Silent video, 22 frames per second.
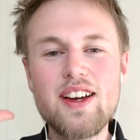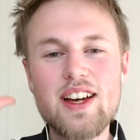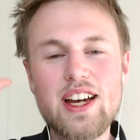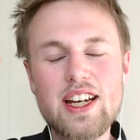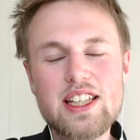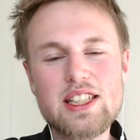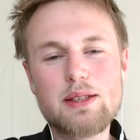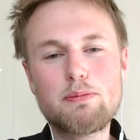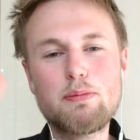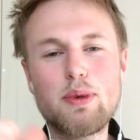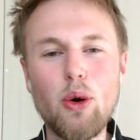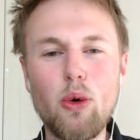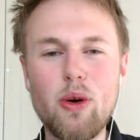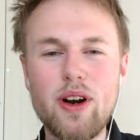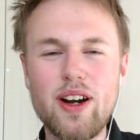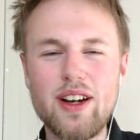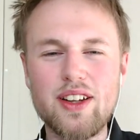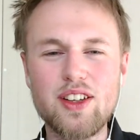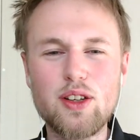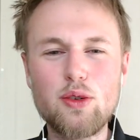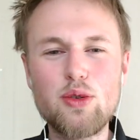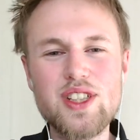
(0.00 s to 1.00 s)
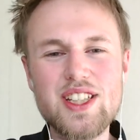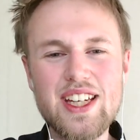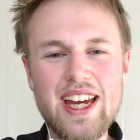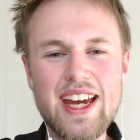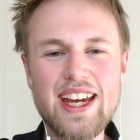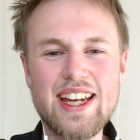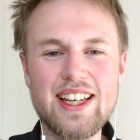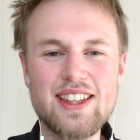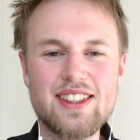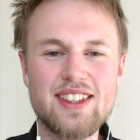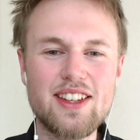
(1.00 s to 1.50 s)
explore and
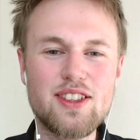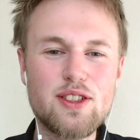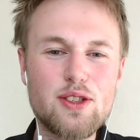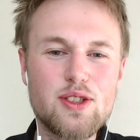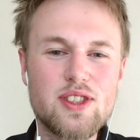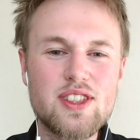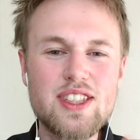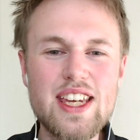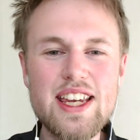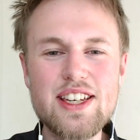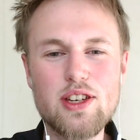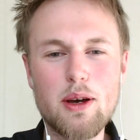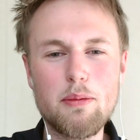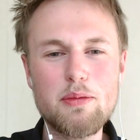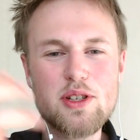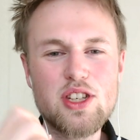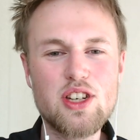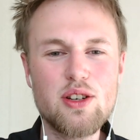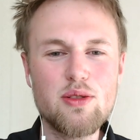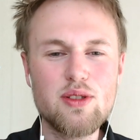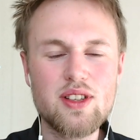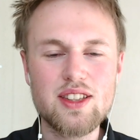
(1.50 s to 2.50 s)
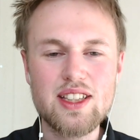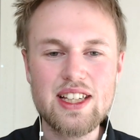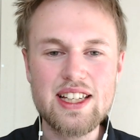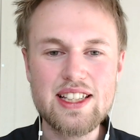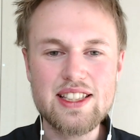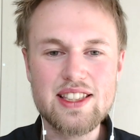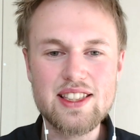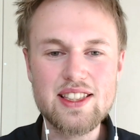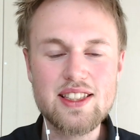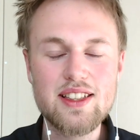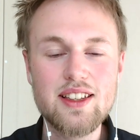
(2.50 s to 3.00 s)
create and to seize
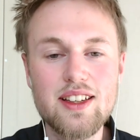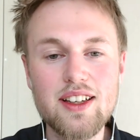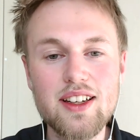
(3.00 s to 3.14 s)
opportunities.